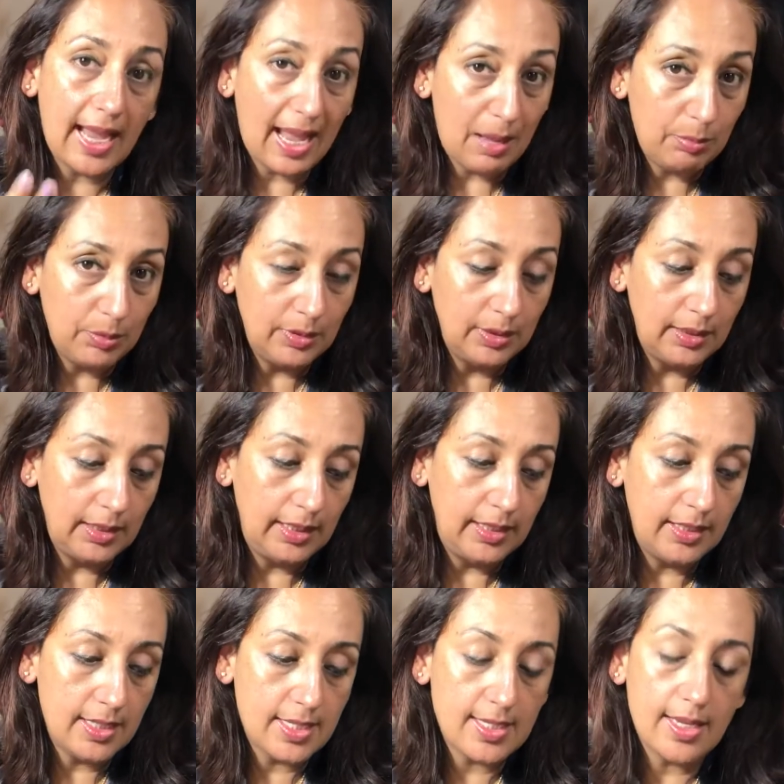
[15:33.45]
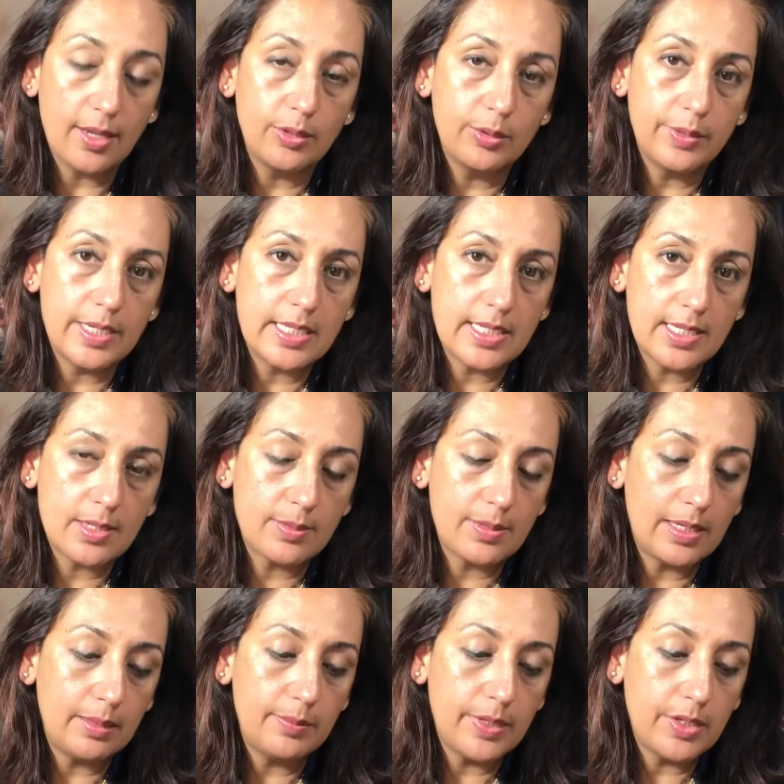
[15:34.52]
apple in the southwest as
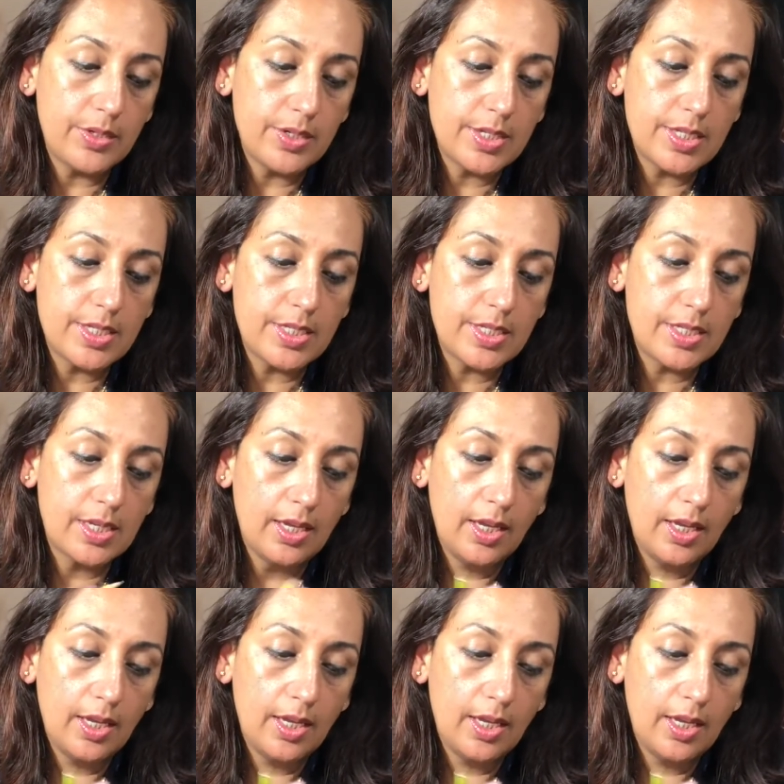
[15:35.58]
well, because